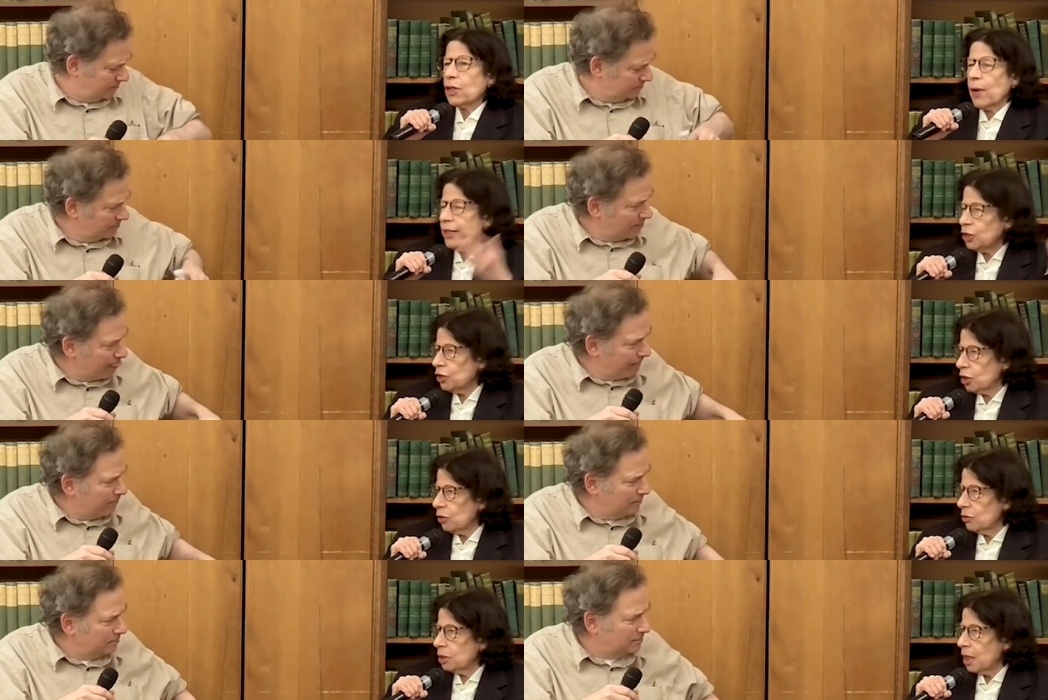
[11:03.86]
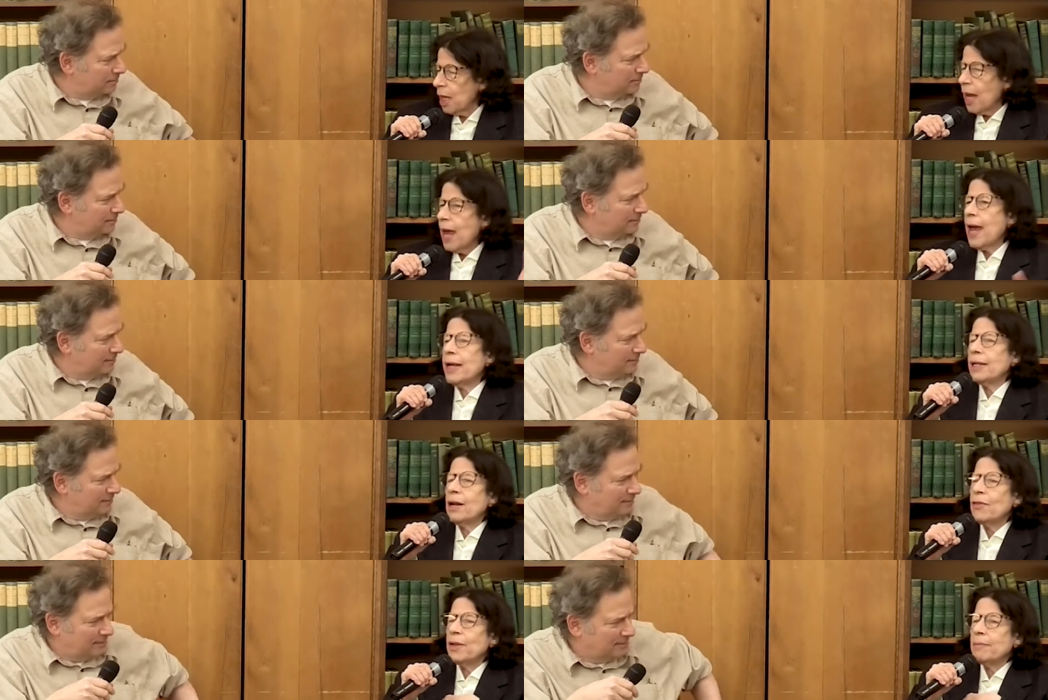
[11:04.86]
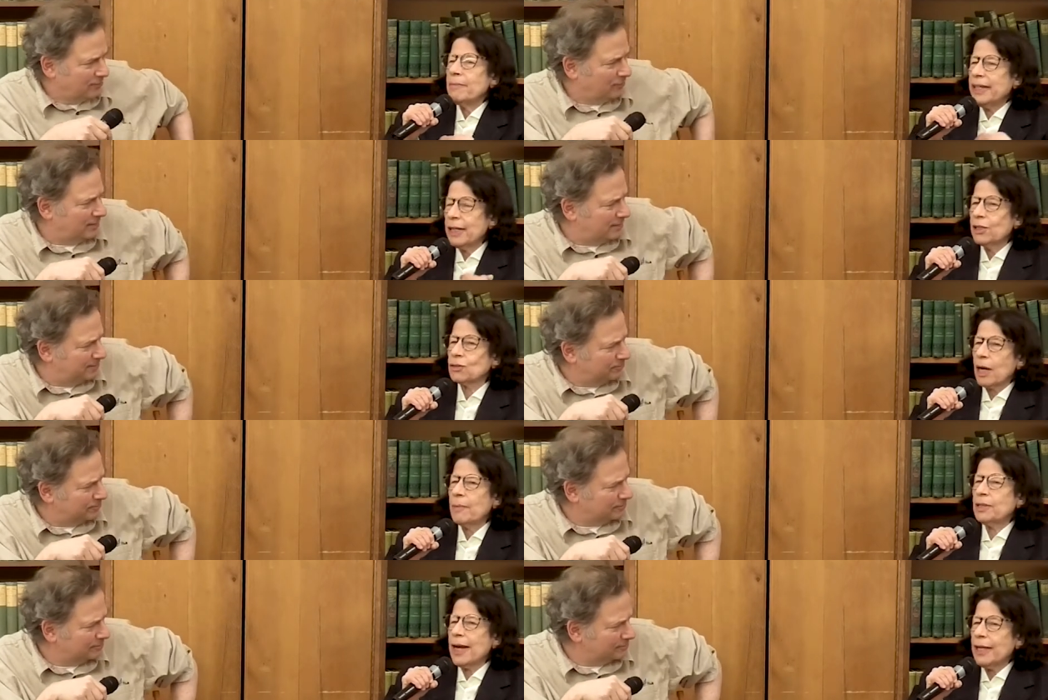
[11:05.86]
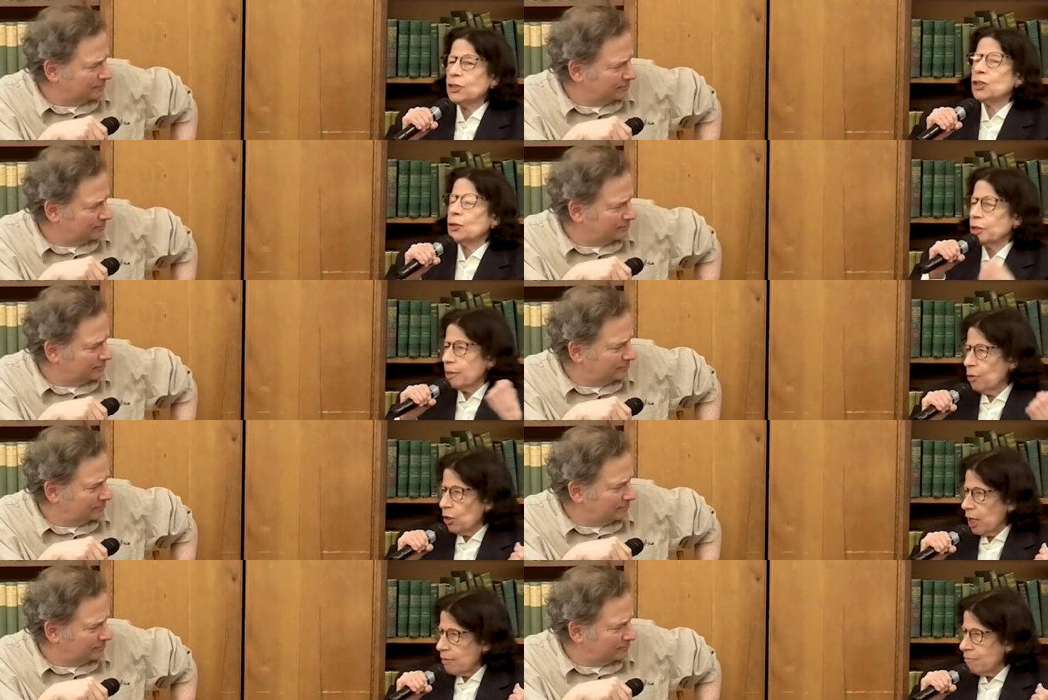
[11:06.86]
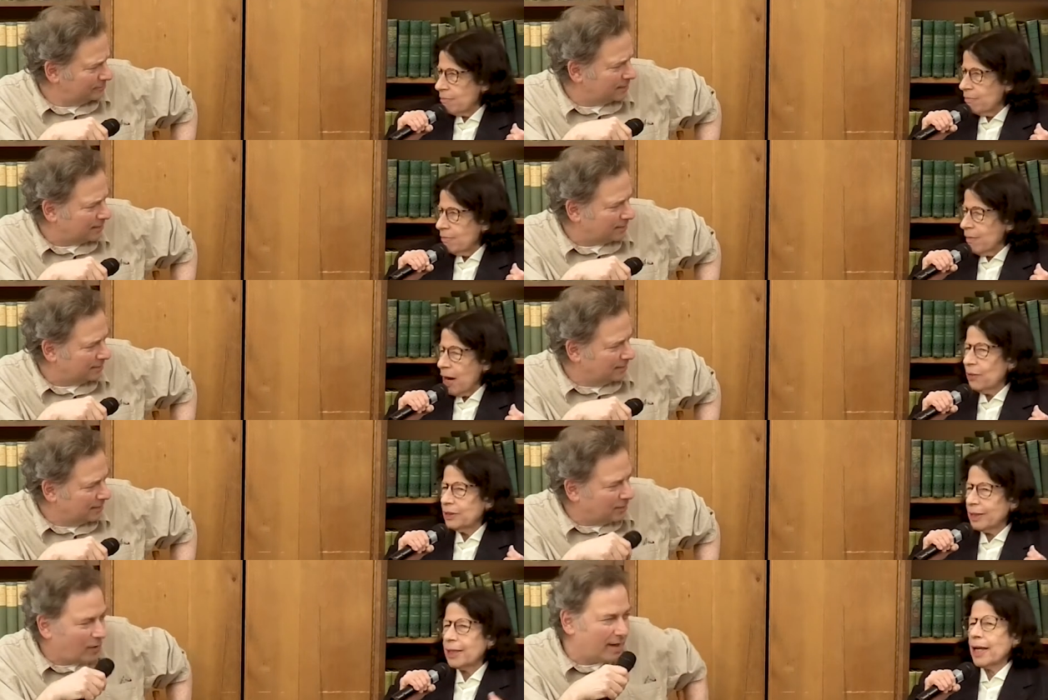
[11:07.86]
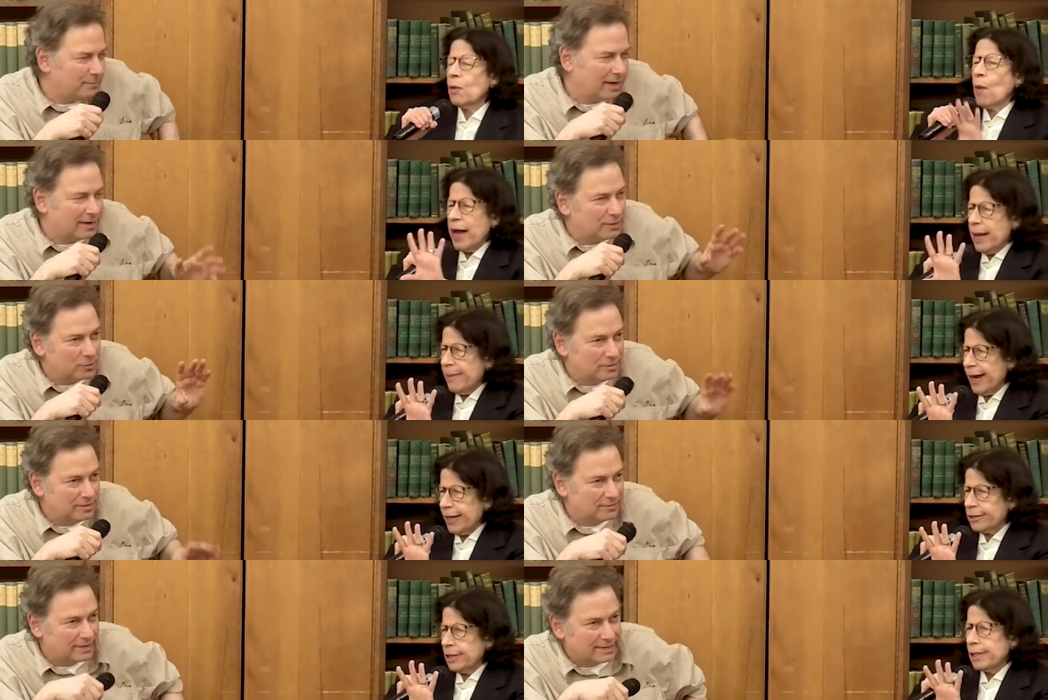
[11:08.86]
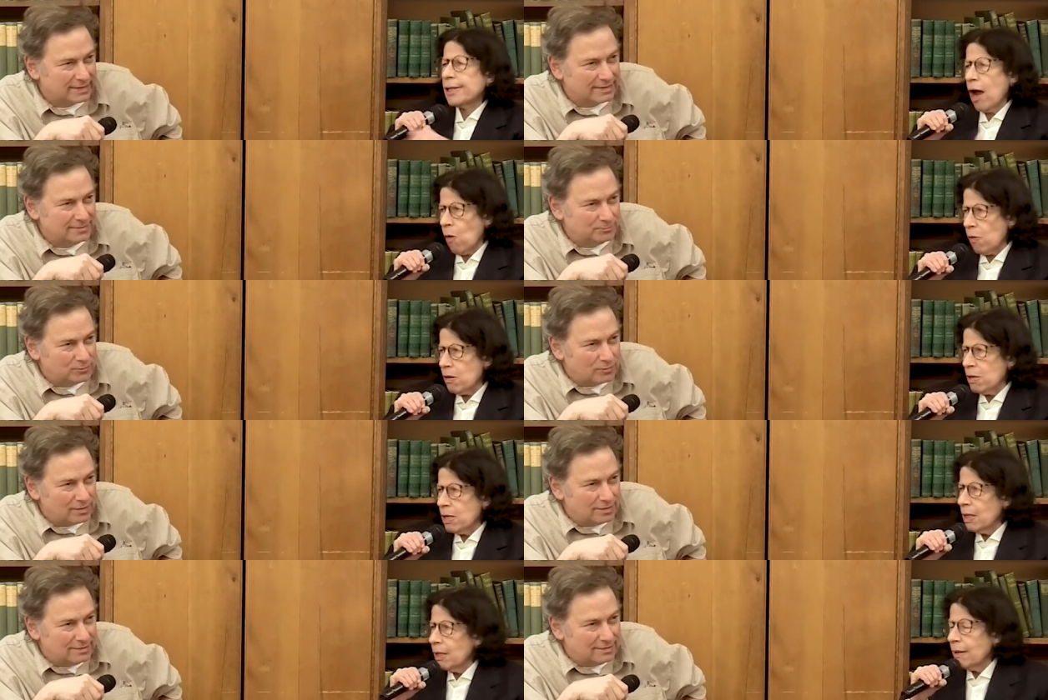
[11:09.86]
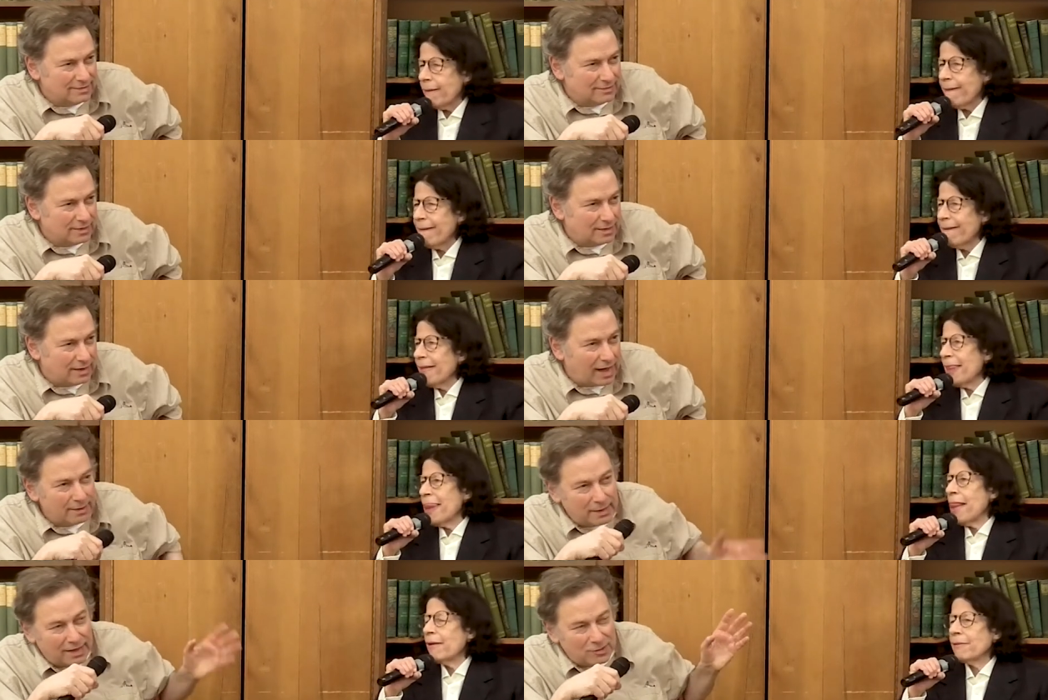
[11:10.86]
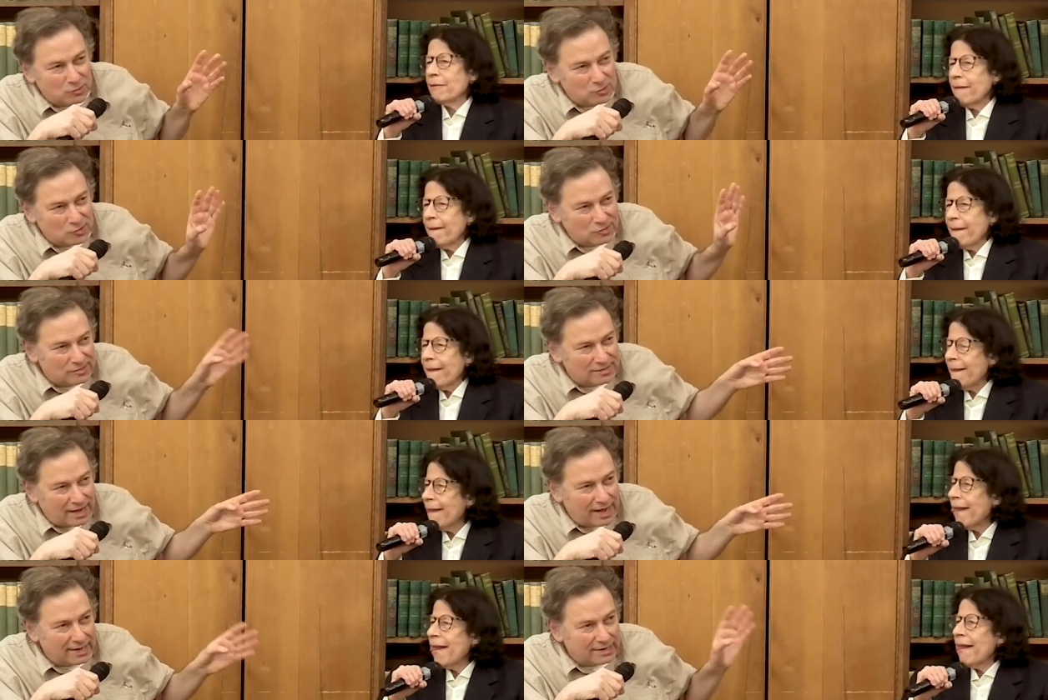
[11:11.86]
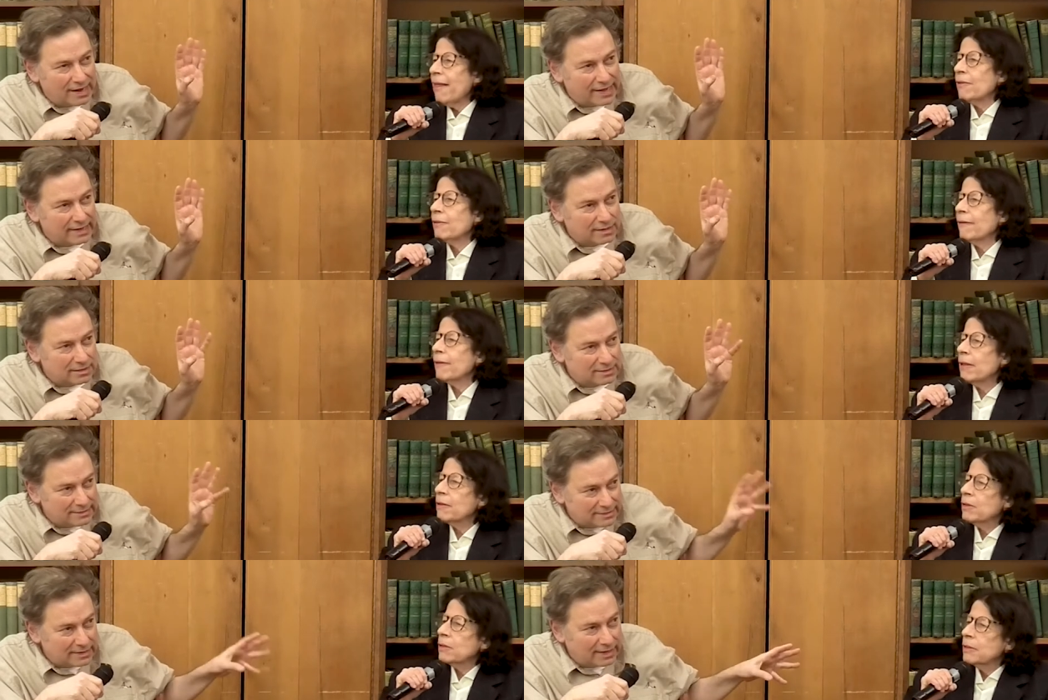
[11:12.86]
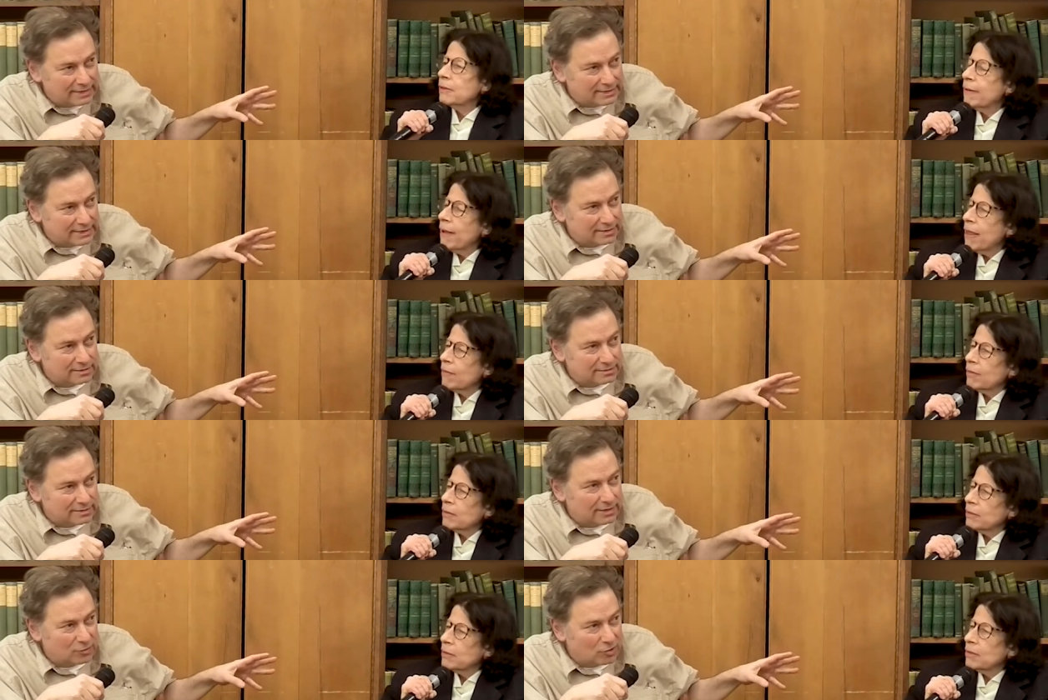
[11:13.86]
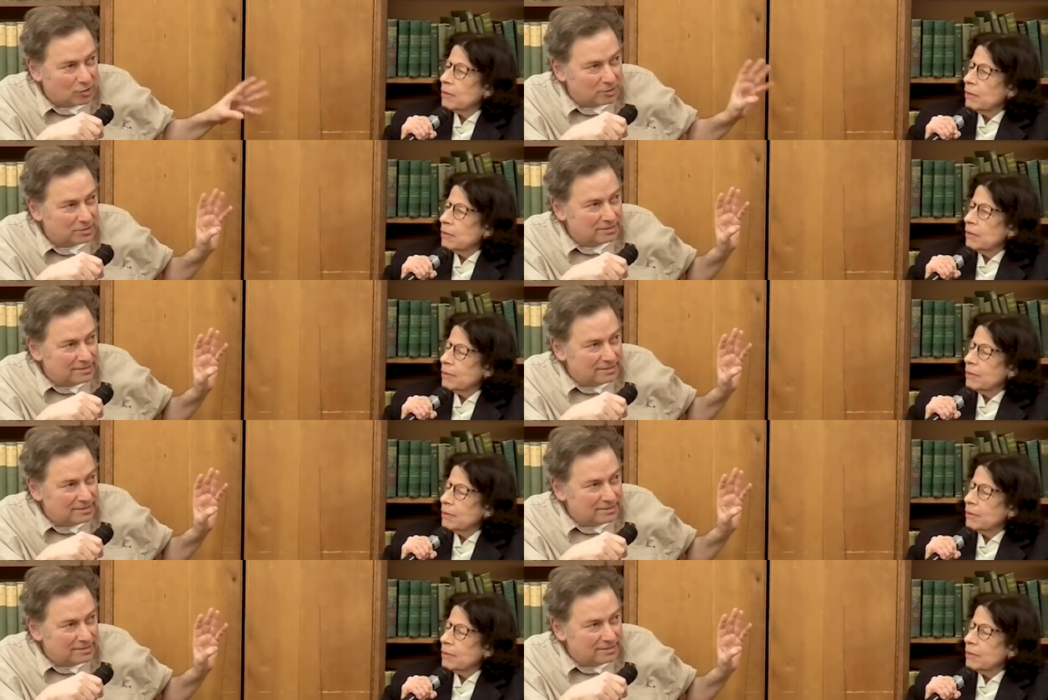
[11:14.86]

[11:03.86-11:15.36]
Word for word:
Speaker 1: the crazy Jews, and the media describes it as the Jewish community. Yeah. I was no, I mean, wait I a minute.
Speaker 2: Right. No. Yeah, I mean, I don't. I like the idea that there are